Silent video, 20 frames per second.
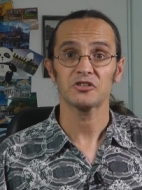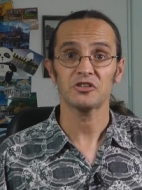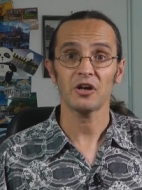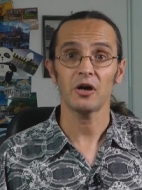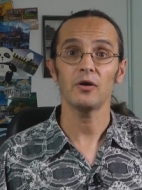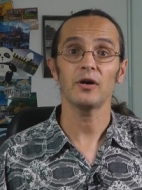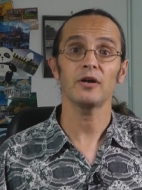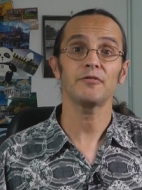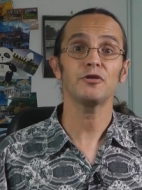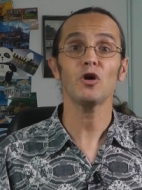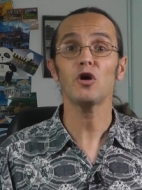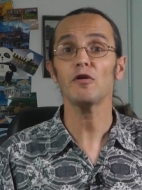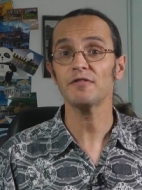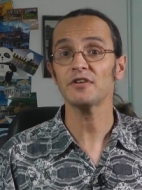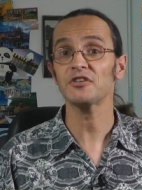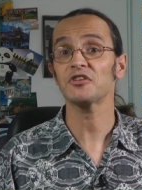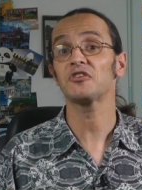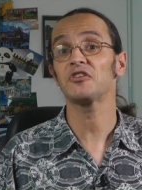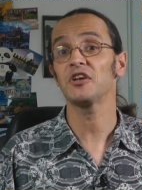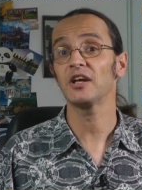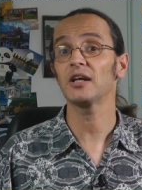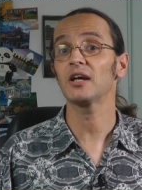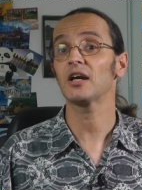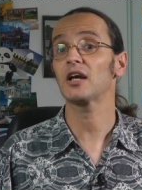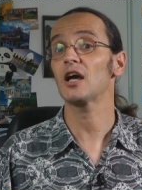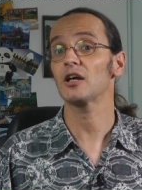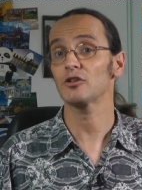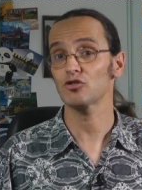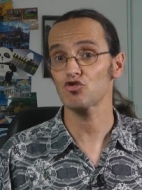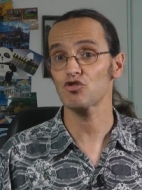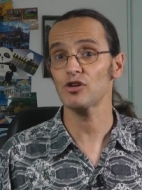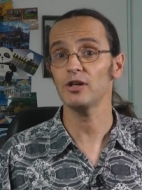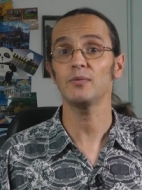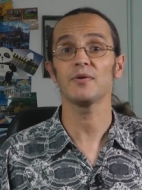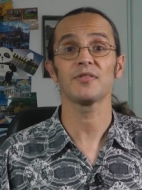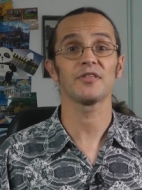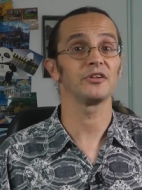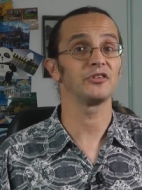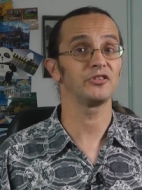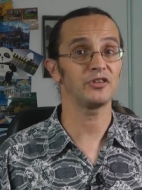So if you're visiting a
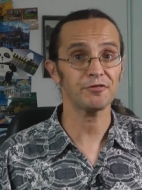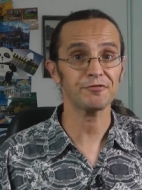country with a